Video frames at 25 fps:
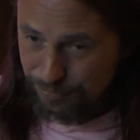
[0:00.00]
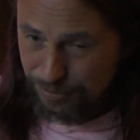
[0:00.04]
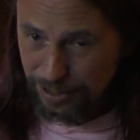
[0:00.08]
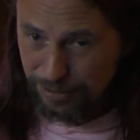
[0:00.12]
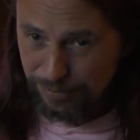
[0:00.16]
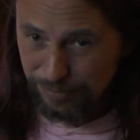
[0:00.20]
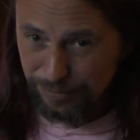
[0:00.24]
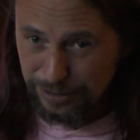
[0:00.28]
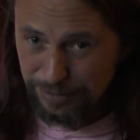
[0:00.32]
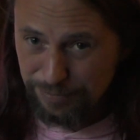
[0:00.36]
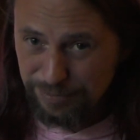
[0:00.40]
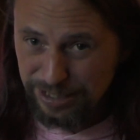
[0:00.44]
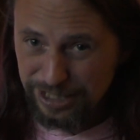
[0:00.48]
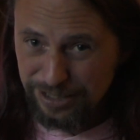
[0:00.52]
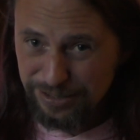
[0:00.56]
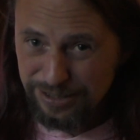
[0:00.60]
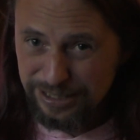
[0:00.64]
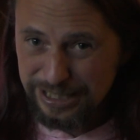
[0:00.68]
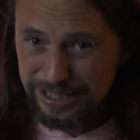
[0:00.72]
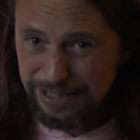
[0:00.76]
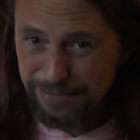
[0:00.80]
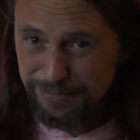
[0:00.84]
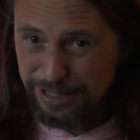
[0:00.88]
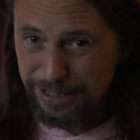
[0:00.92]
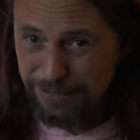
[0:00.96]
probably be
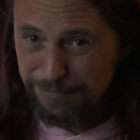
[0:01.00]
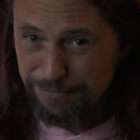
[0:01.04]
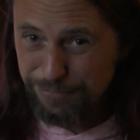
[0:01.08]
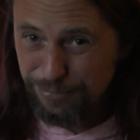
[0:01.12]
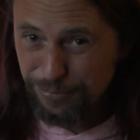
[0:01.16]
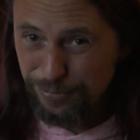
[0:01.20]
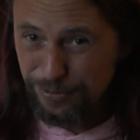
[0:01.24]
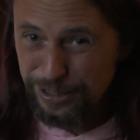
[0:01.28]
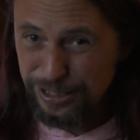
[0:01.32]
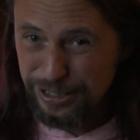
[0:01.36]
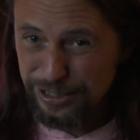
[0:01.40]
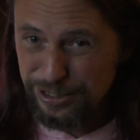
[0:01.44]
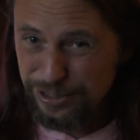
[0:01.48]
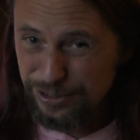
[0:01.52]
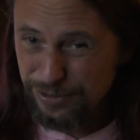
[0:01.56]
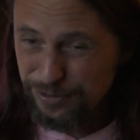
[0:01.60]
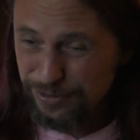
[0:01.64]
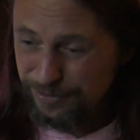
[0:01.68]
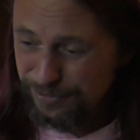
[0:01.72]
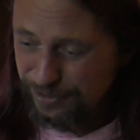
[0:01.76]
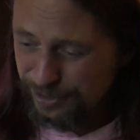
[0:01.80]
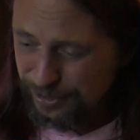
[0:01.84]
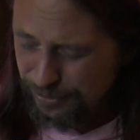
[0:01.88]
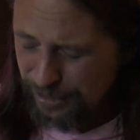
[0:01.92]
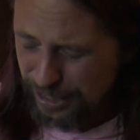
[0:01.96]
using about
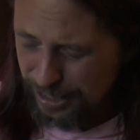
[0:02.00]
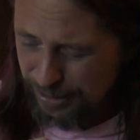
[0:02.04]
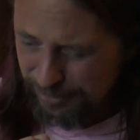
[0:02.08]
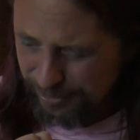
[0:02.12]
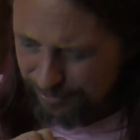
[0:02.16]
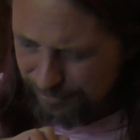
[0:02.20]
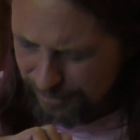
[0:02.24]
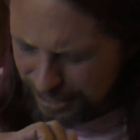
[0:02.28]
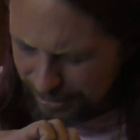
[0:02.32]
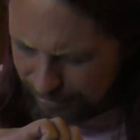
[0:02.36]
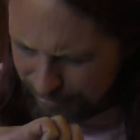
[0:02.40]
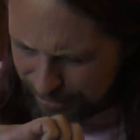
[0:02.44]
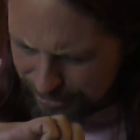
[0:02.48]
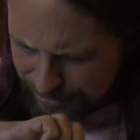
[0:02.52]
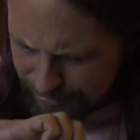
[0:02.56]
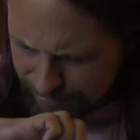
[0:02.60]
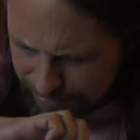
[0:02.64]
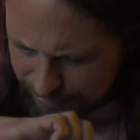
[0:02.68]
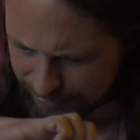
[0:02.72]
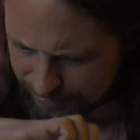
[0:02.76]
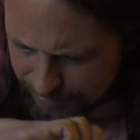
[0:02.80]
0.2 of a gram of lemon.